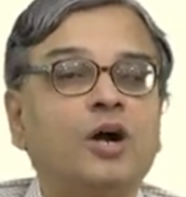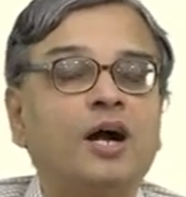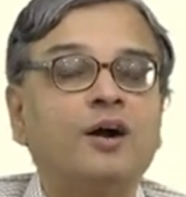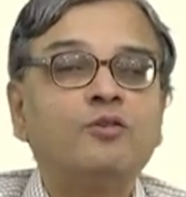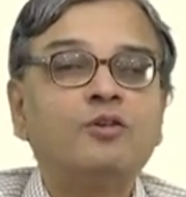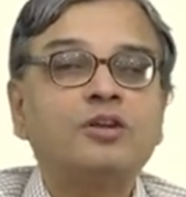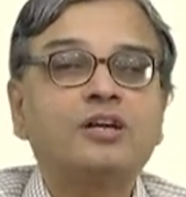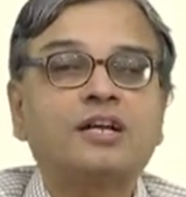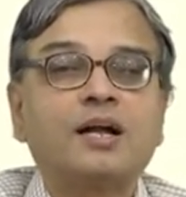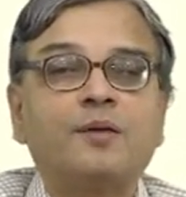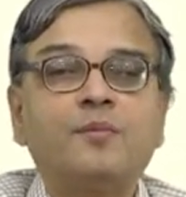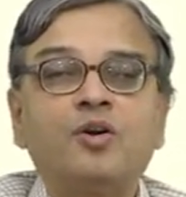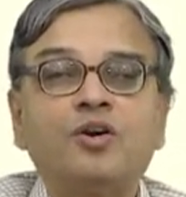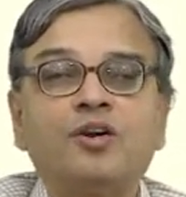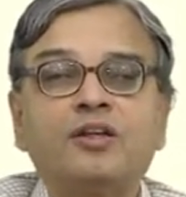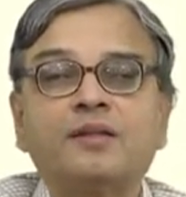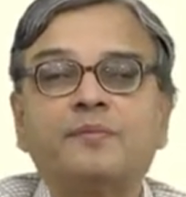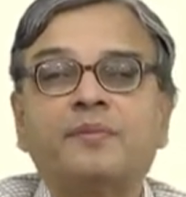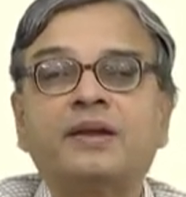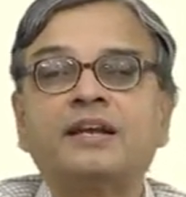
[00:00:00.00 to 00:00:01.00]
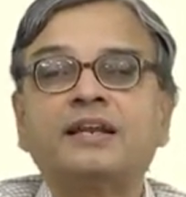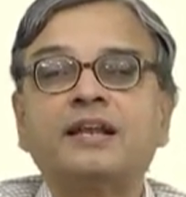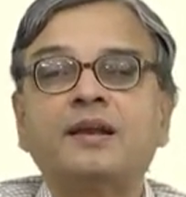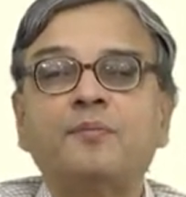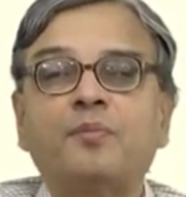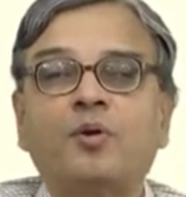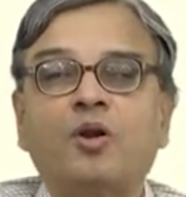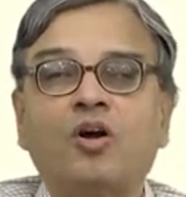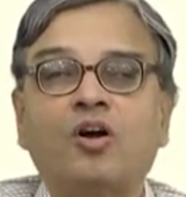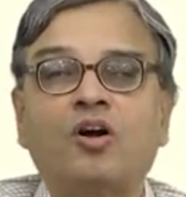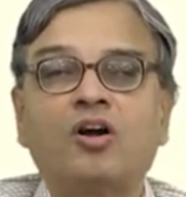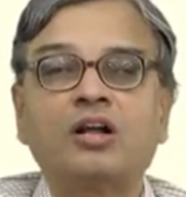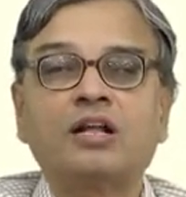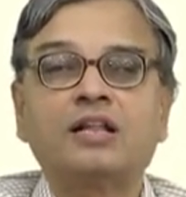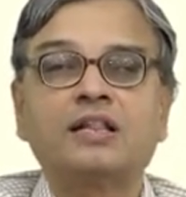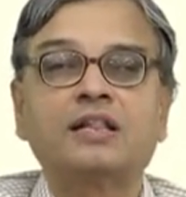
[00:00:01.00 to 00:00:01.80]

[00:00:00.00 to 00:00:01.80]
have to come out of the mental block,